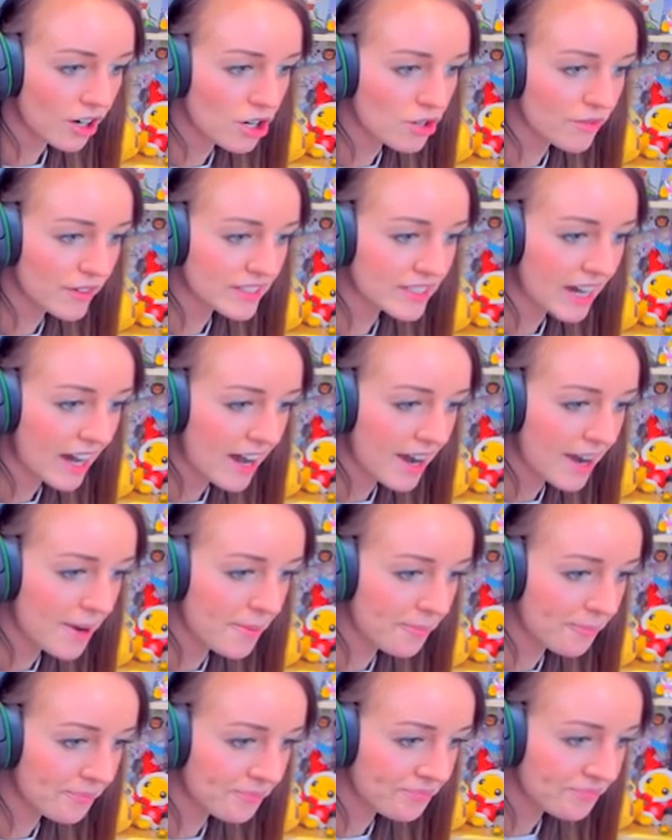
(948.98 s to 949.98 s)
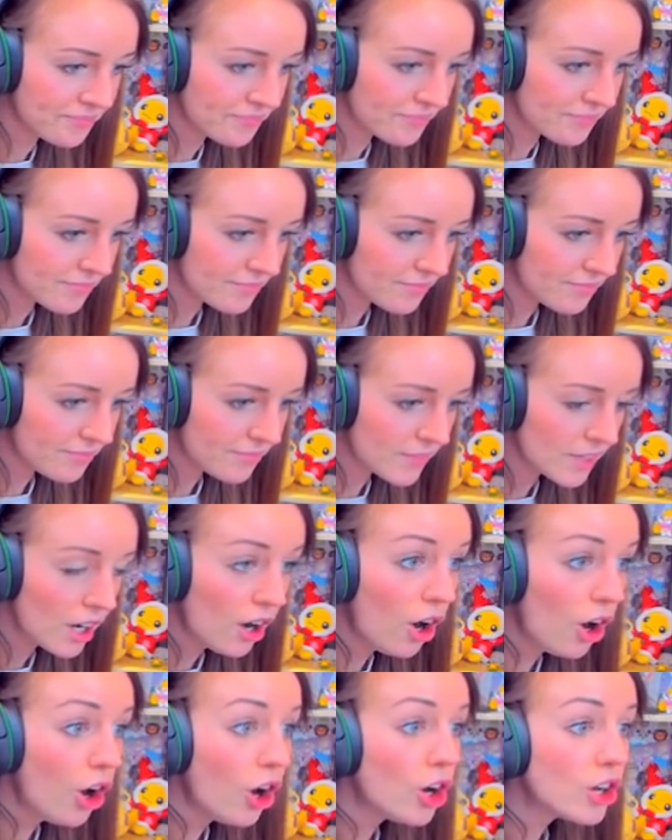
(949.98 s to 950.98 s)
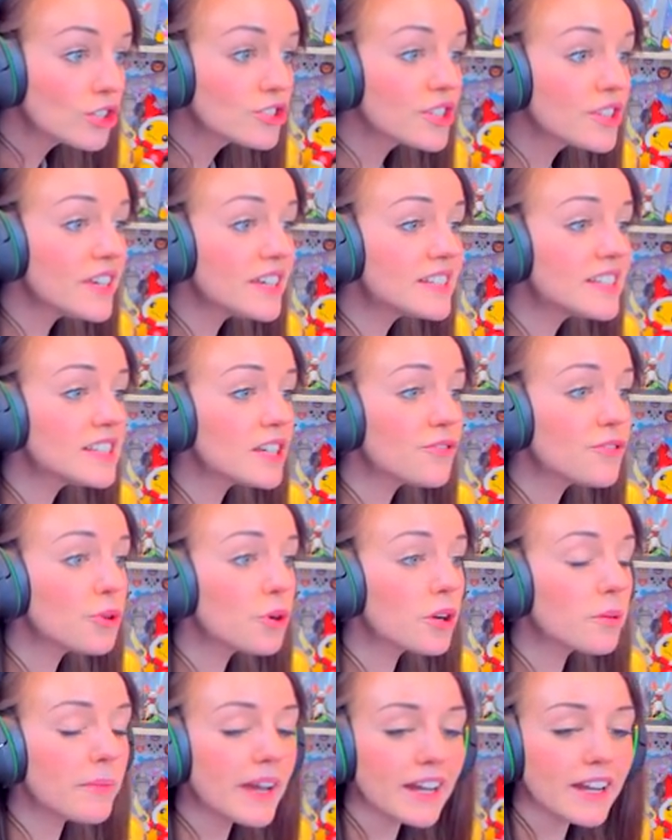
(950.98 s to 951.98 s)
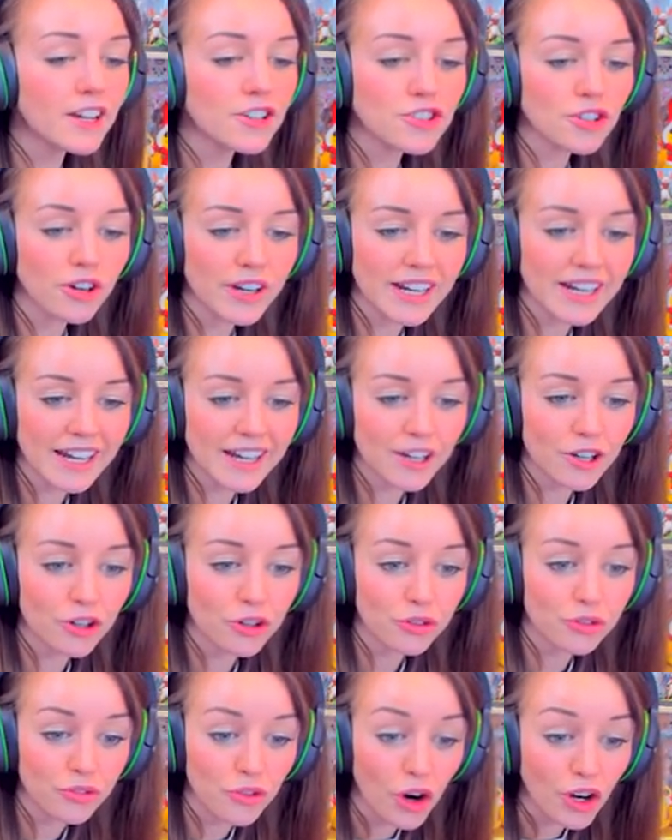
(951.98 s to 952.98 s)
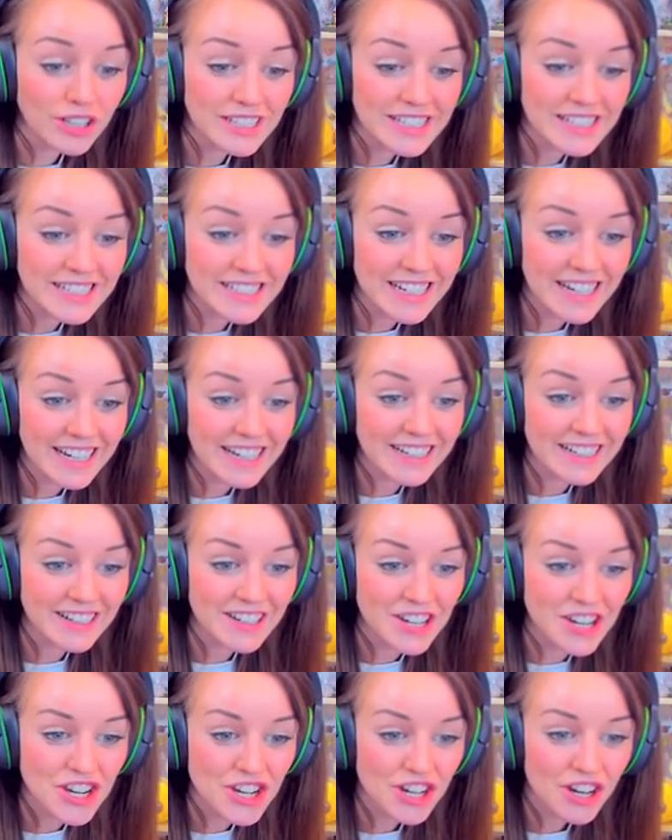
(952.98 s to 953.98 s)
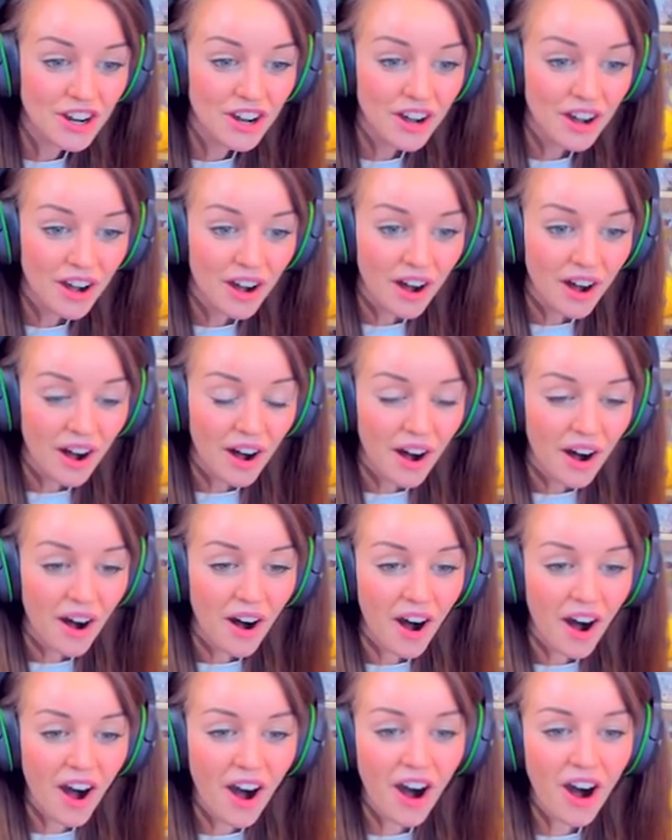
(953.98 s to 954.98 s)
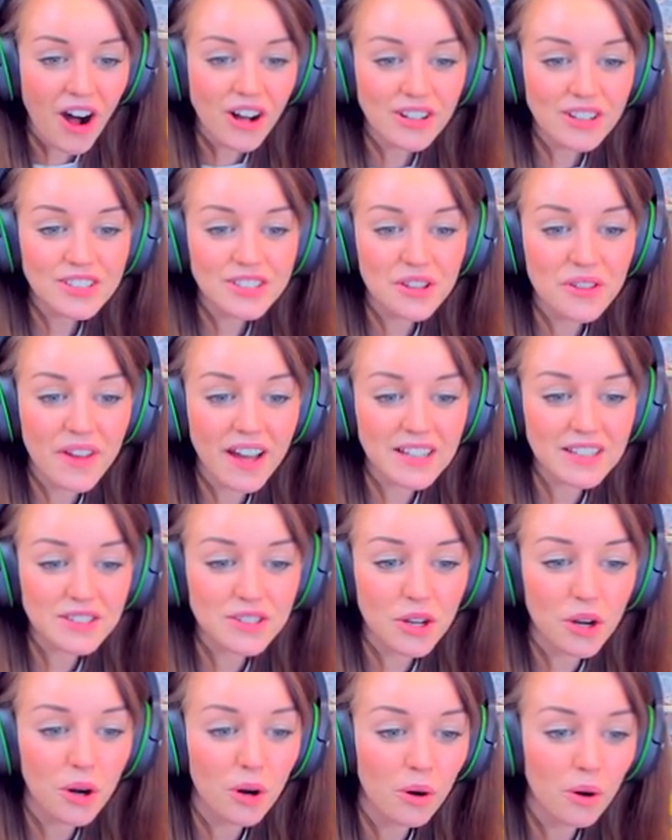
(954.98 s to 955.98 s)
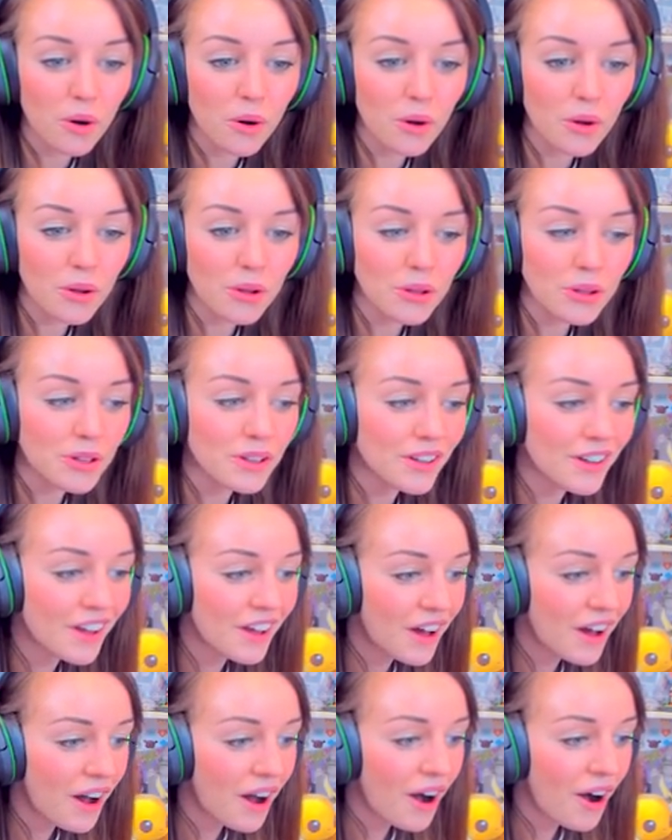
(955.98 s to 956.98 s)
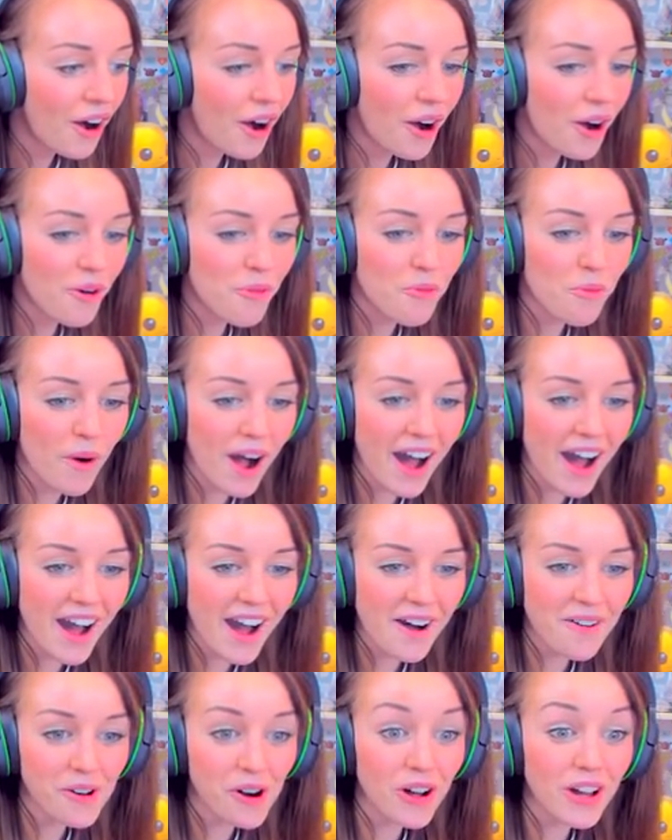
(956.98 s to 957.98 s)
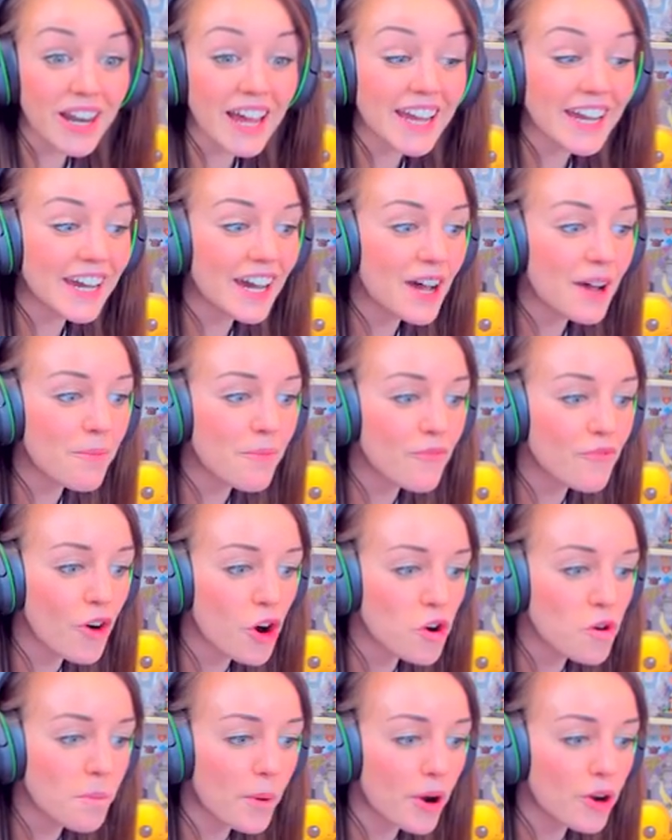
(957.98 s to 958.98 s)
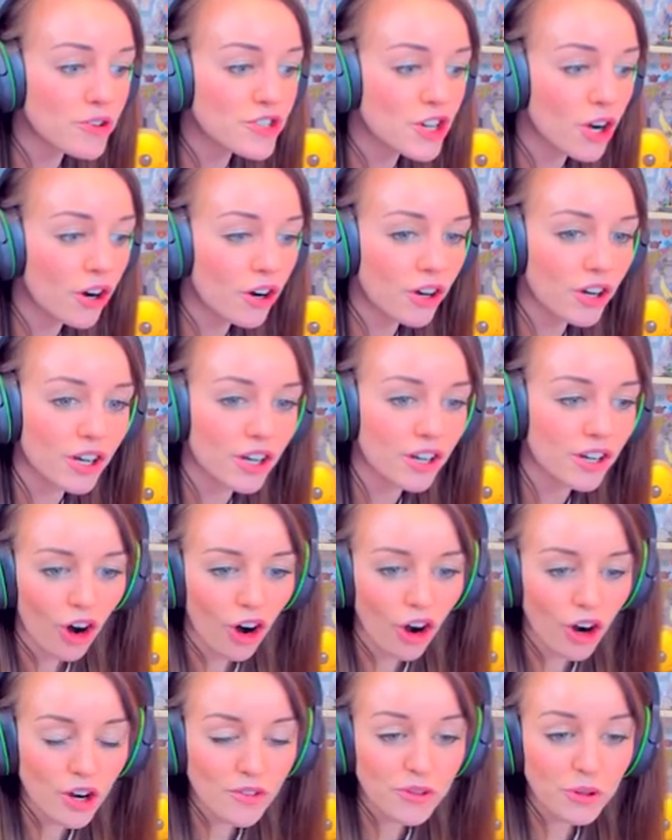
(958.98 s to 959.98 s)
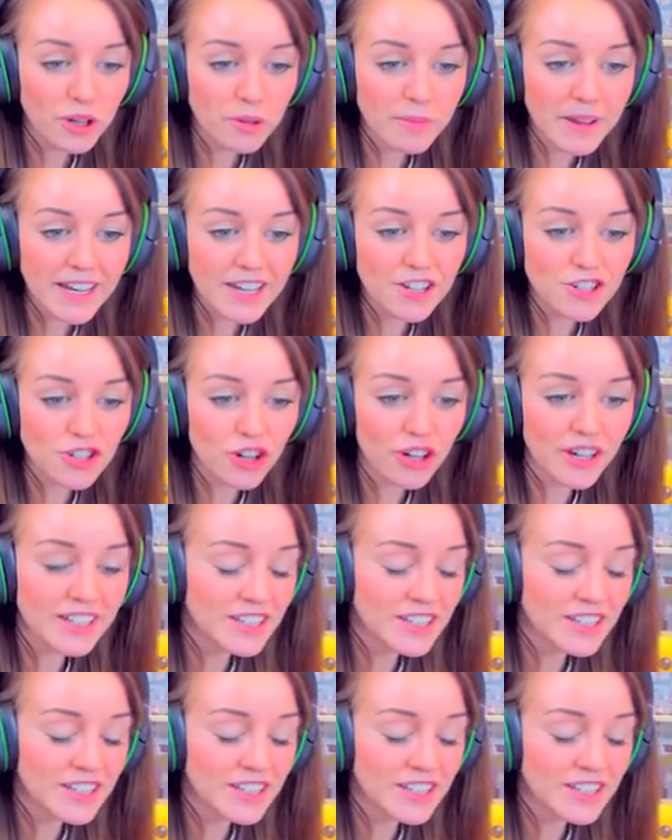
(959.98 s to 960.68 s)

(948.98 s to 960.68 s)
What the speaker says: over time. So this is if you want to make your doggy like cross stitch. Oh, so that's cool. Oh, wow. Or like a robo dog. Or if you want to make your dog